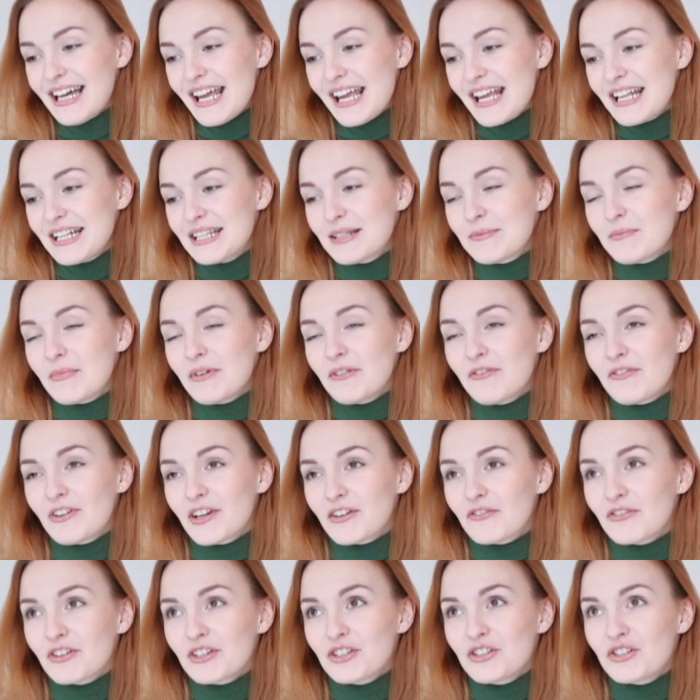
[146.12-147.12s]
It's my
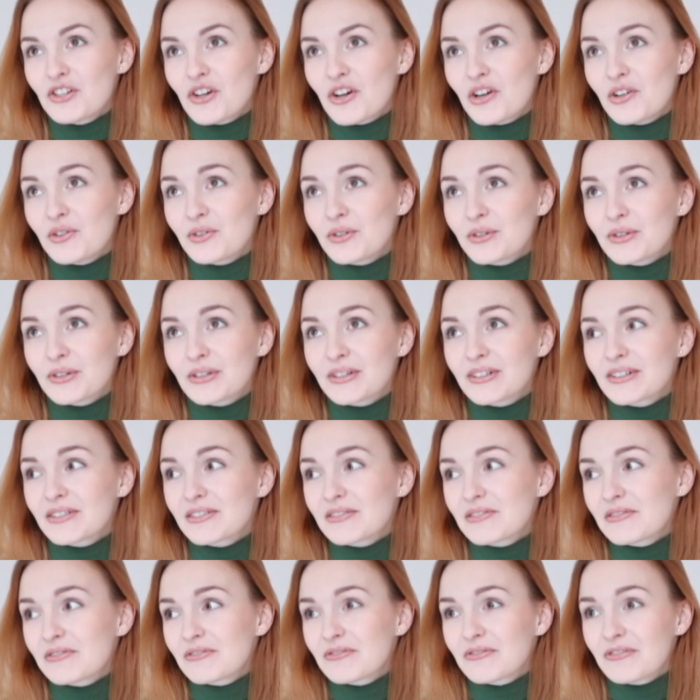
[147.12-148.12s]
favorite joke
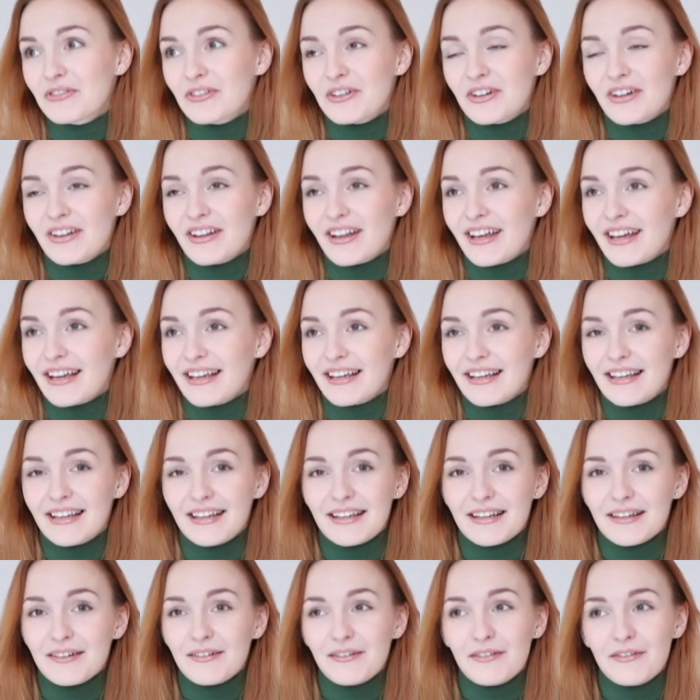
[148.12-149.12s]
for
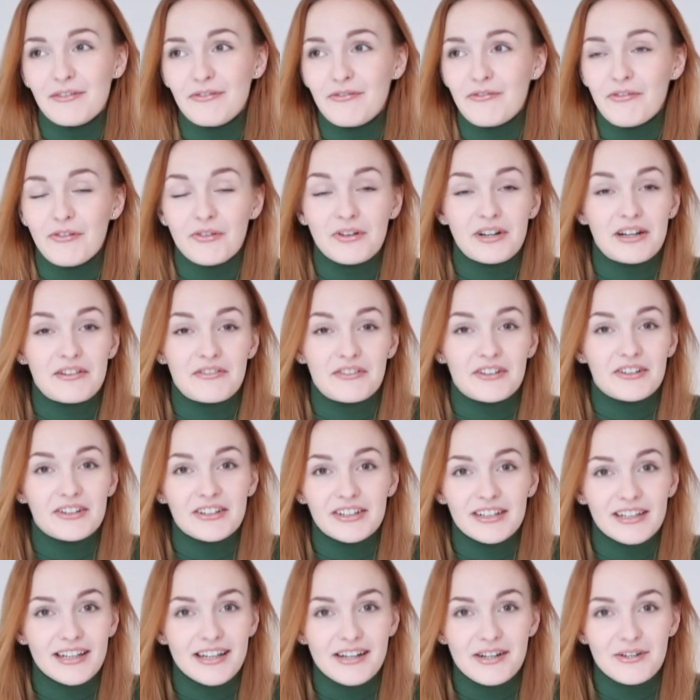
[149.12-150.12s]
like
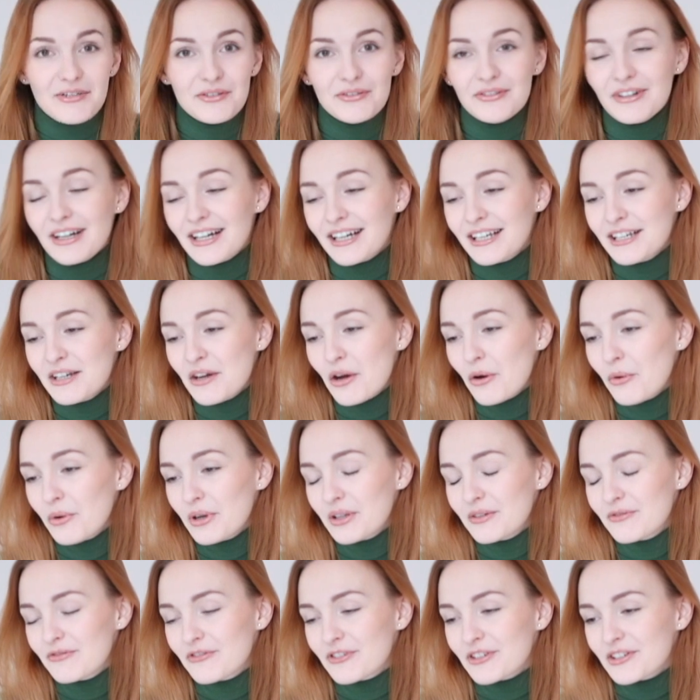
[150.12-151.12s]
forever now. I know
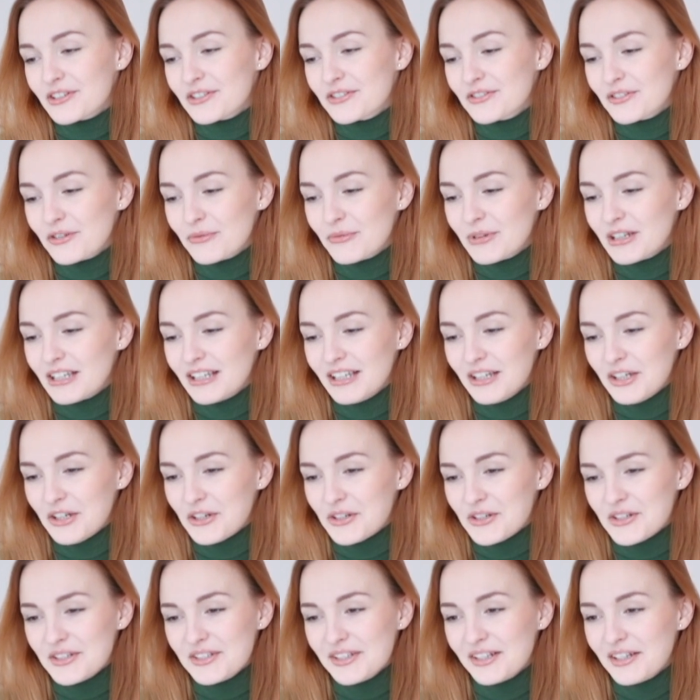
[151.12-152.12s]
it for so many
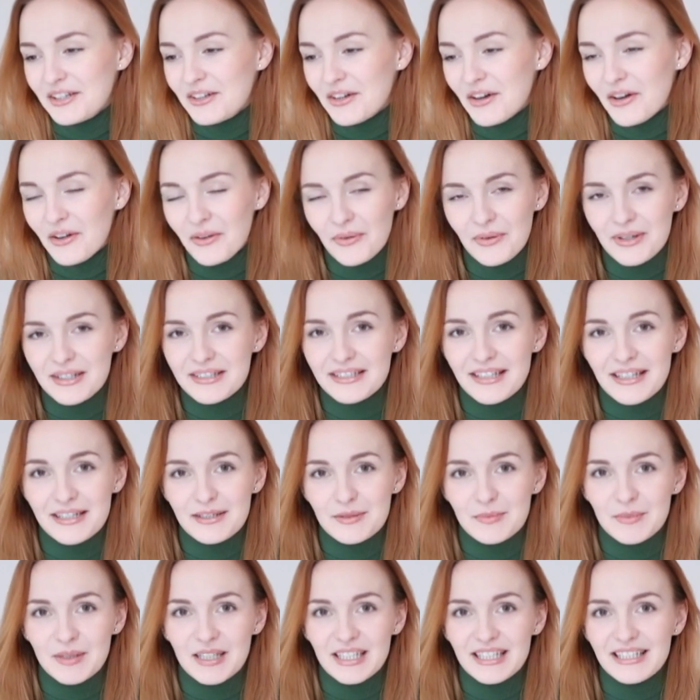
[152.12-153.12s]
years and it always
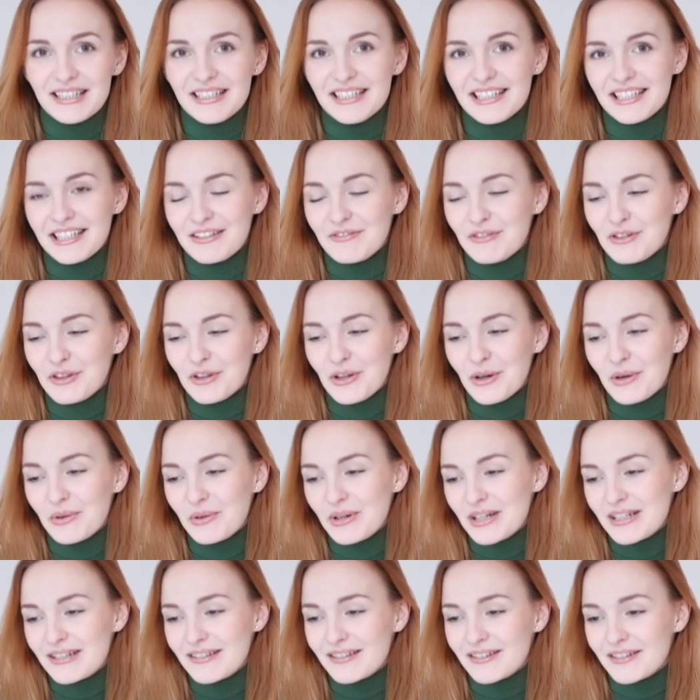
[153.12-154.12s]
gets me, even though
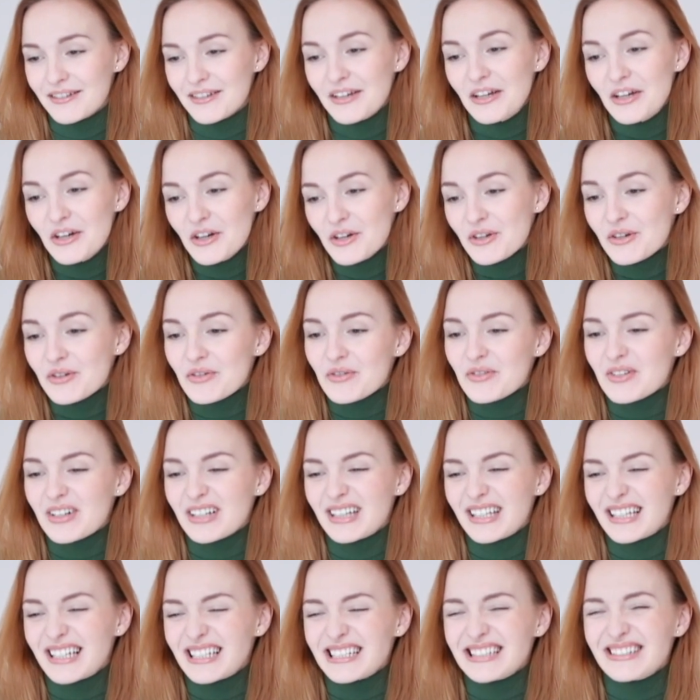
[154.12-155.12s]
it's
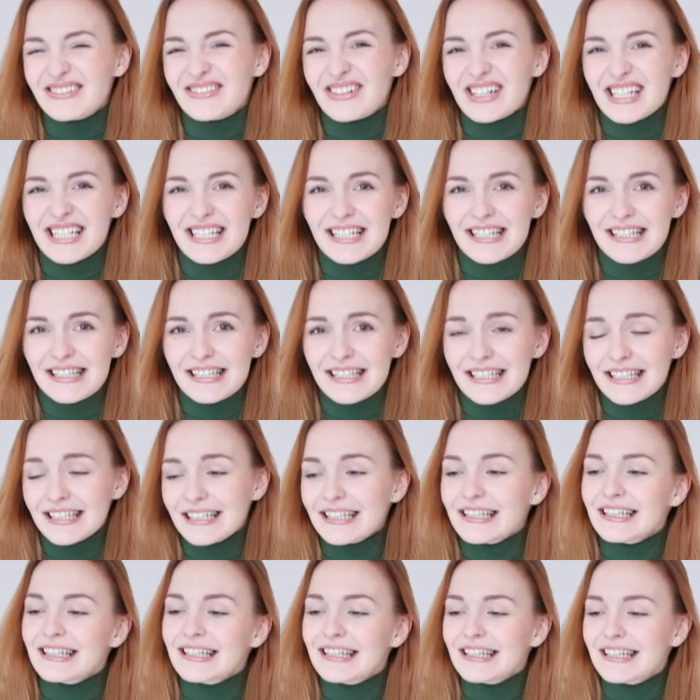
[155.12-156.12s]
a little racistic
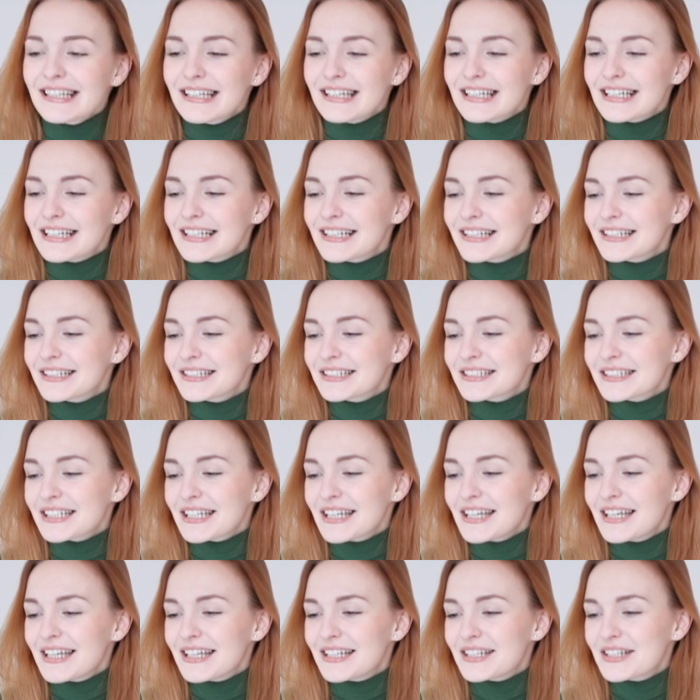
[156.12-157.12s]
and
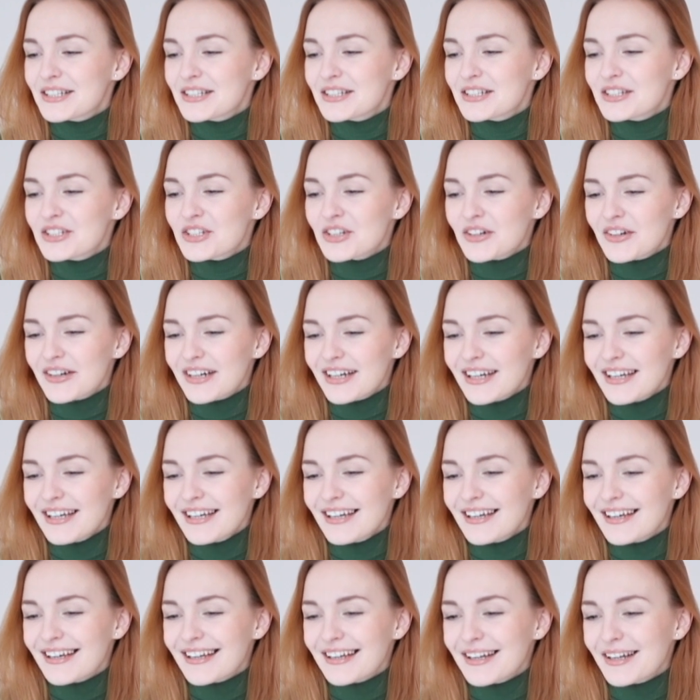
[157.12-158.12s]
dirty
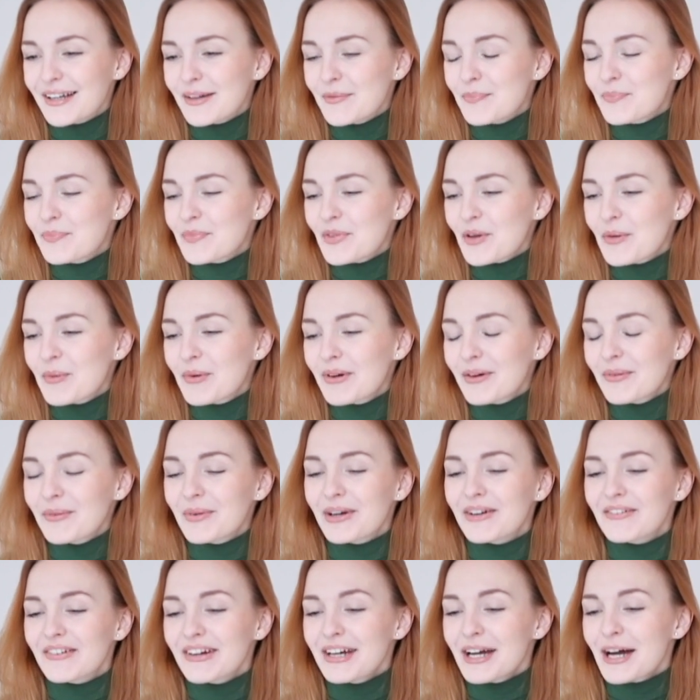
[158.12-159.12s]
and
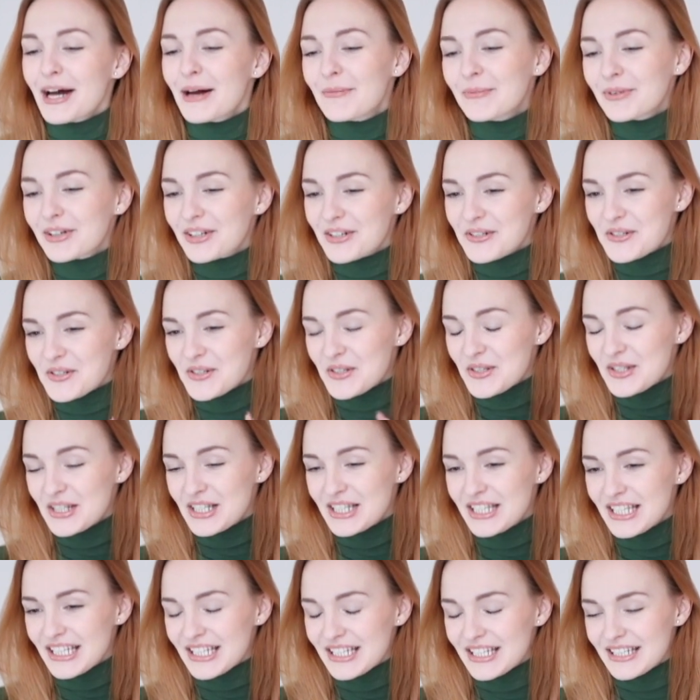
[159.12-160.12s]
whatever. I'm gonna
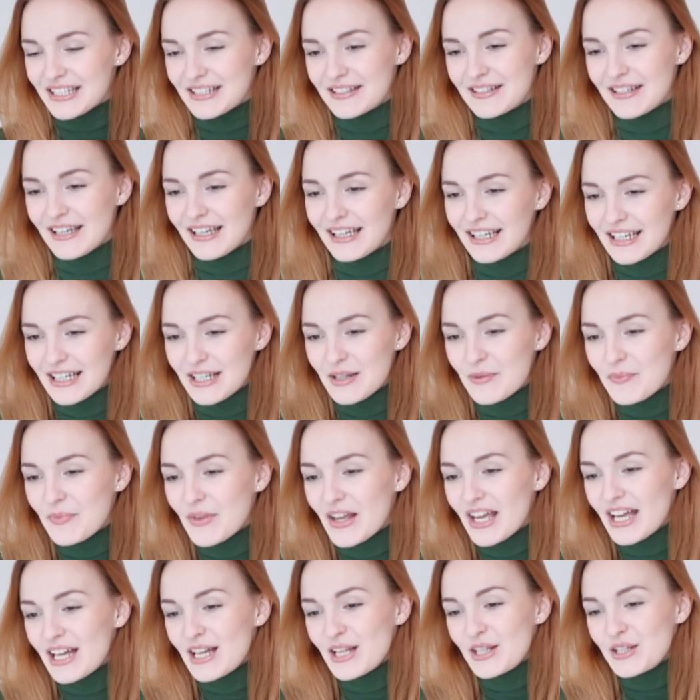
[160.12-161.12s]
just say it.
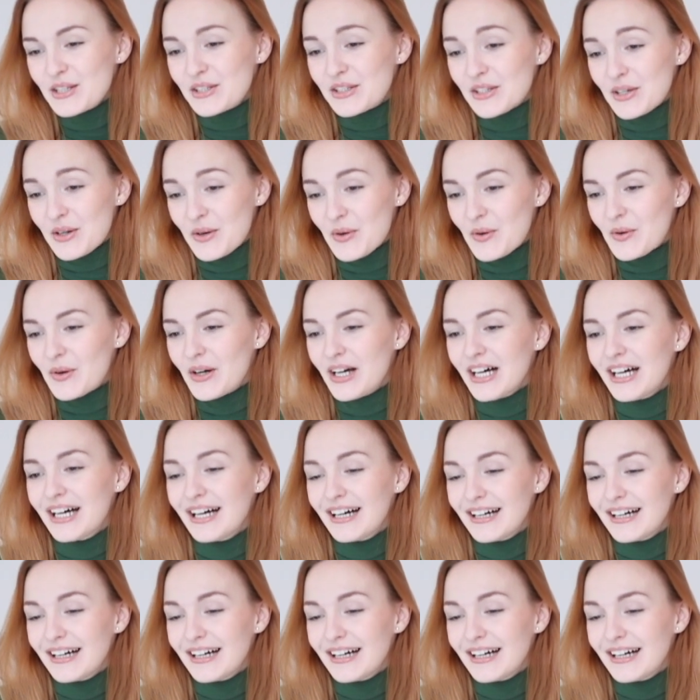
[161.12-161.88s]
So